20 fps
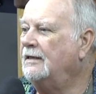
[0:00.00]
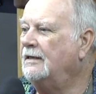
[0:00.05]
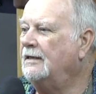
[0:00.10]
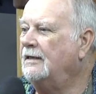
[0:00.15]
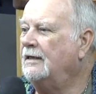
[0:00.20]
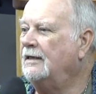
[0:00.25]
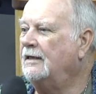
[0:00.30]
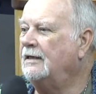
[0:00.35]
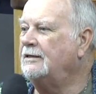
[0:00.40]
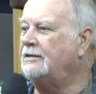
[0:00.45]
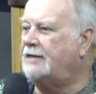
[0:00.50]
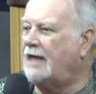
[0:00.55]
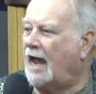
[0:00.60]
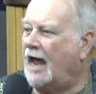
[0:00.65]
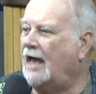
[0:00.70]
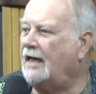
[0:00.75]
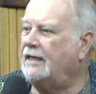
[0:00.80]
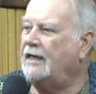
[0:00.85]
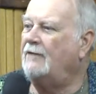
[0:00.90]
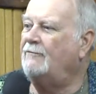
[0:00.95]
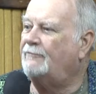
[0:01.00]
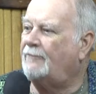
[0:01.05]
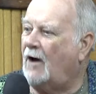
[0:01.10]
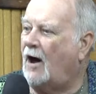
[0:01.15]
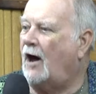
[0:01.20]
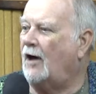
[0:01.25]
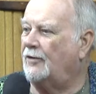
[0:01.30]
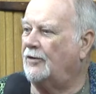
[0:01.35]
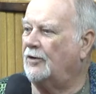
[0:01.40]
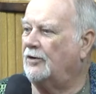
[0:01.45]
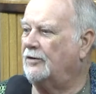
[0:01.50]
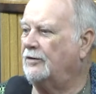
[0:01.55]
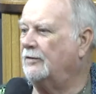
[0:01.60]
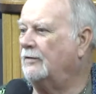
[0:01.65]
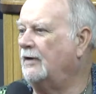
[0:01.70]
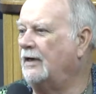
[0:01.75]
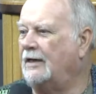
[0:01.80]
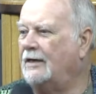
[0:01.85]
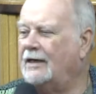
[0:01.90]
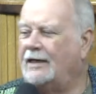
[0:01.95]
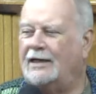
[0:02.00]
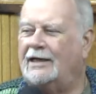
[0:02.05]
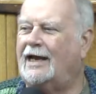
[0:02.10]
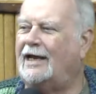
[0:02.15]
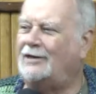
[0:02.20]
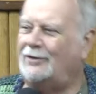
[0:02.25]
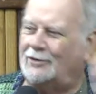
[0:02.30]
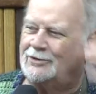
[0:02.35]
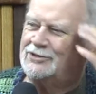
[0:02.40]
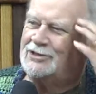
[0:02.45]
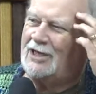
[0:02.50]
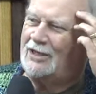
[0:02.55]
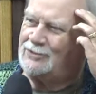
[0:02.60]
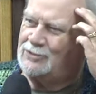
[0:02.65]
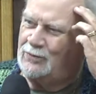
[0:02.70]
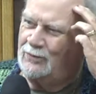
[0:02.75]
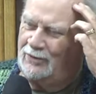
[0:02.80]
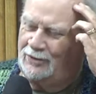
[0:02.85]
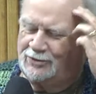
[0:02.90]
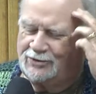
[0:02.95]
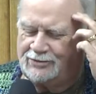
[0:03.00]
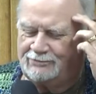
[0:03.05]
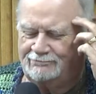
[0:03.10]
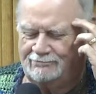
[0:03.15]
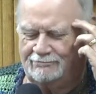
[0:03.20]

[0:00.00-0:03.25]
Father, you are far away, but now you're my dad.